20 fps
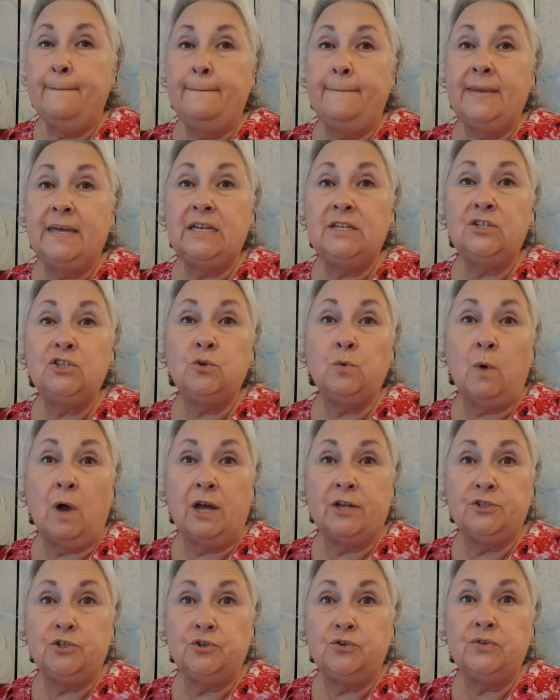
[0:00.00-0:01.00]
Binge
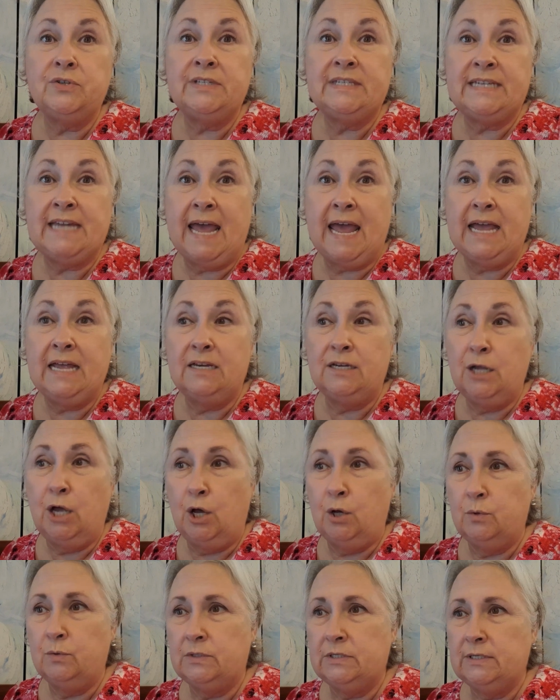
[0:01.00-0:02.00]
watchers take
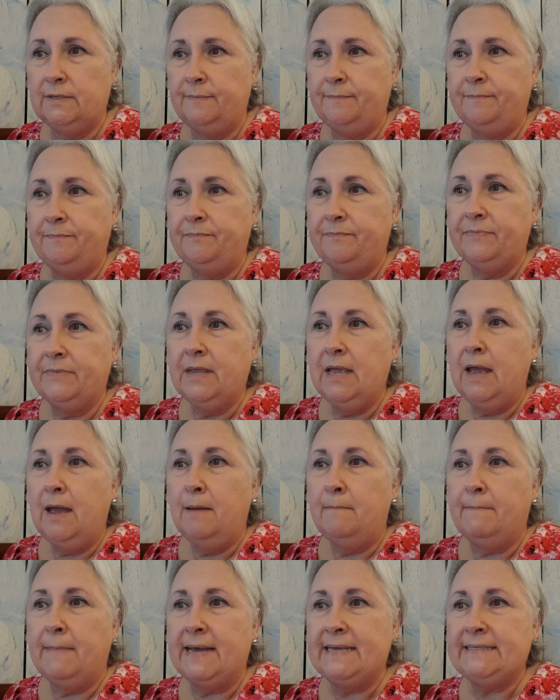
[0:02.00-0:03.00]
note.
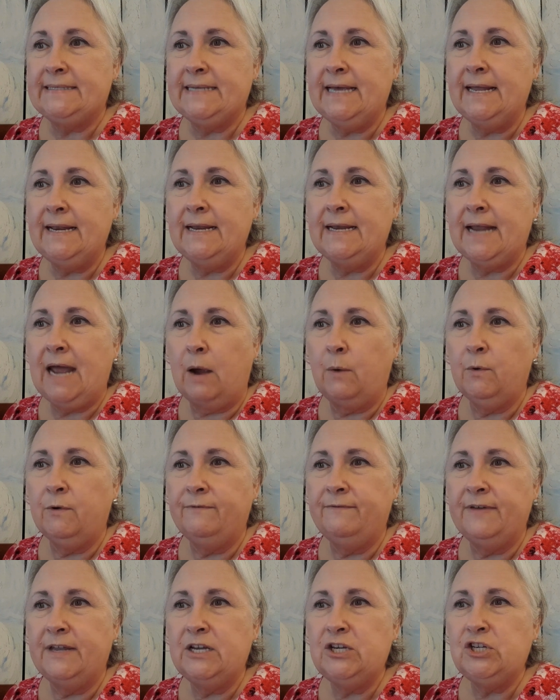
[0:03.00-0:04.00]
My son and I were
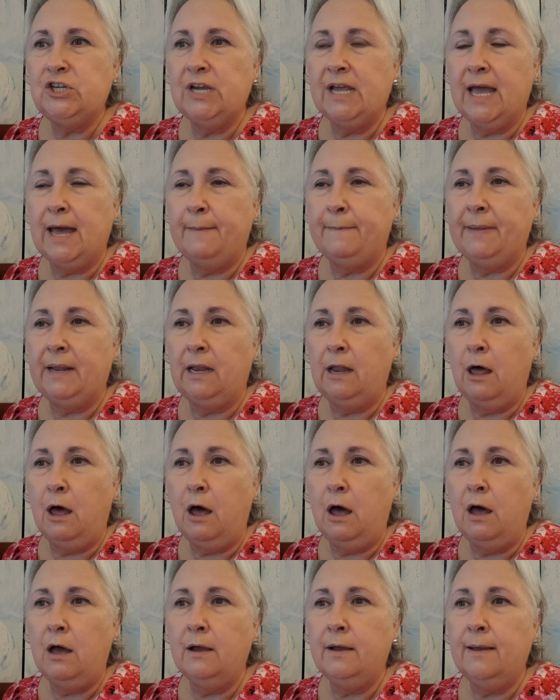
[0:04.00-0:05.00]
finishing up a
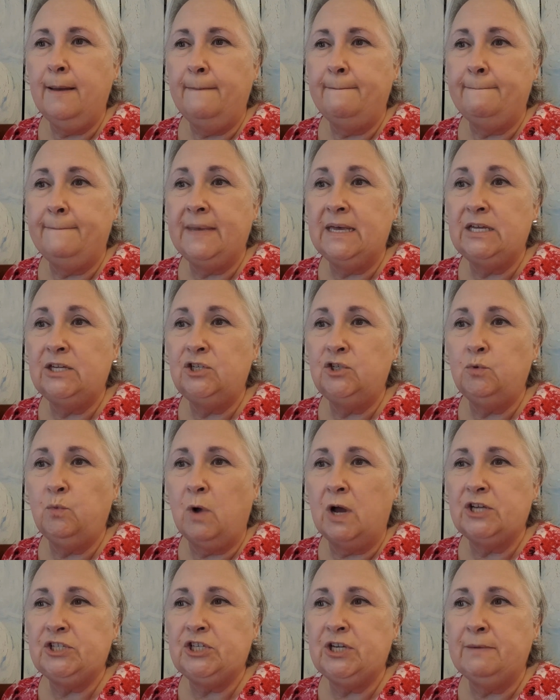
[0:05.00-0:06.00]
long binge
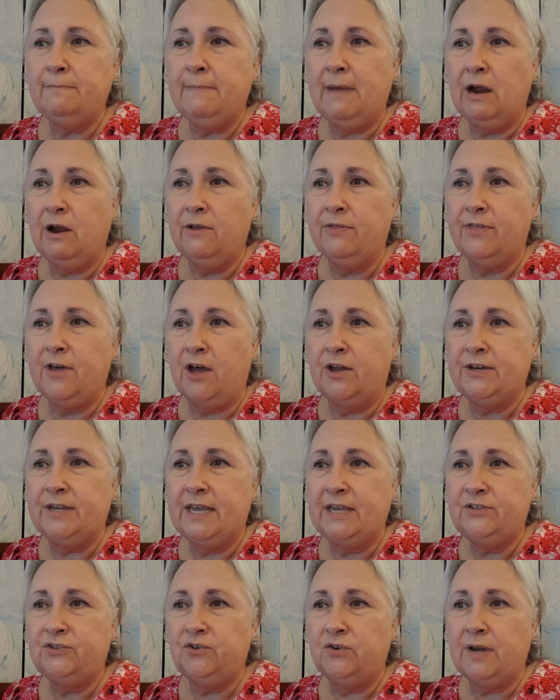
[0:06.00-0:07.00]
watching marathon
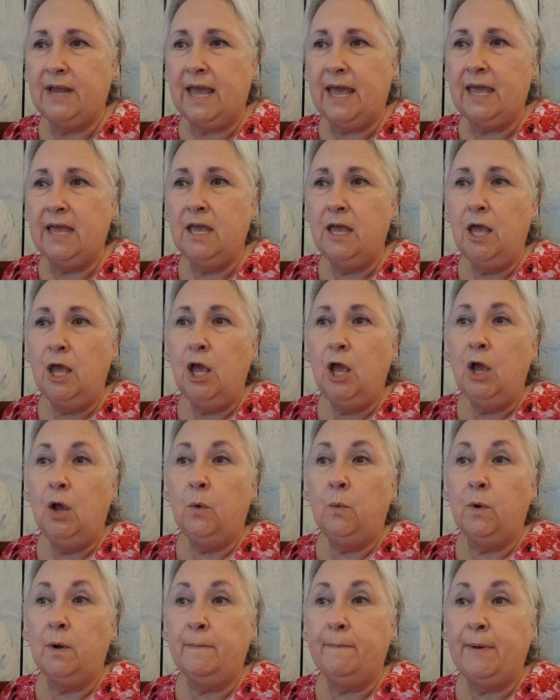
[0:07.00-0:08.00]
yesterday.
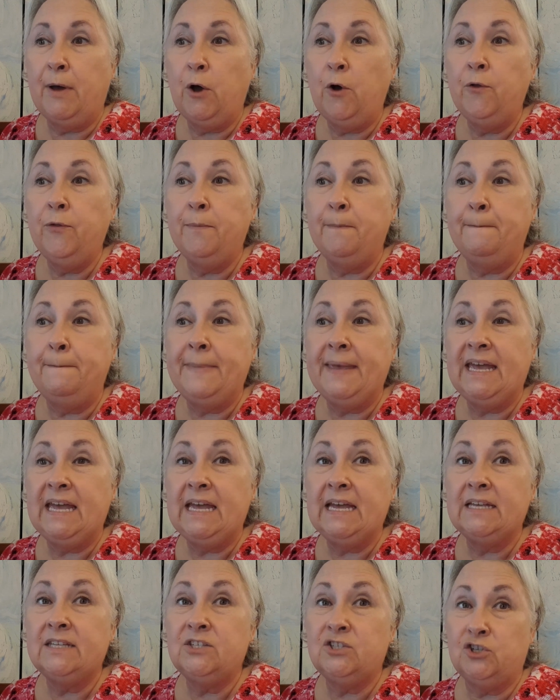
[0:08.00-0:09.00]
We're both
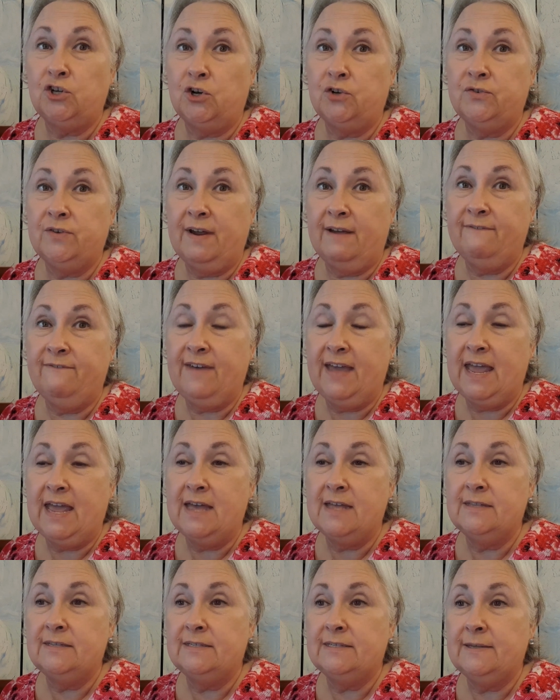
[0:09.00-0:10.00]
big Star Trek
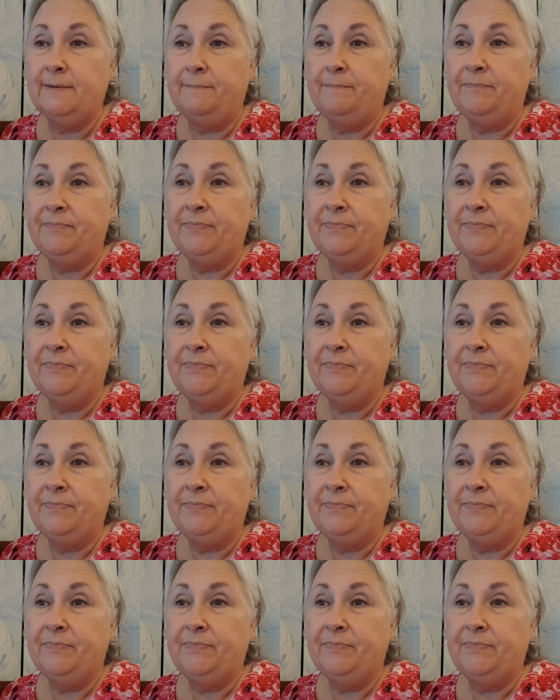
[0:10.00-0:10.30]
fans,